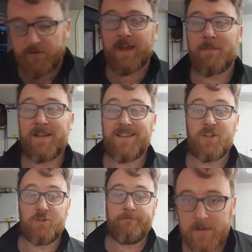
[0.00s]

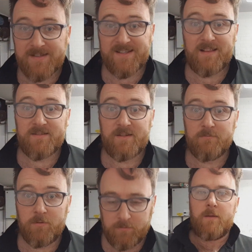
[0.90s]
recommendation is a stainless steel
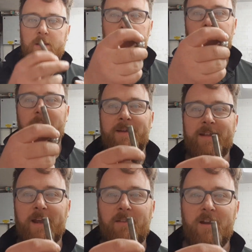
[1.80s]
bolt. Here's one I made
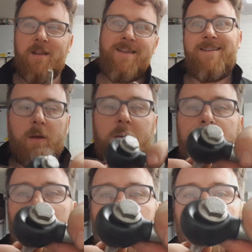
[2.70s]
earlier. If you look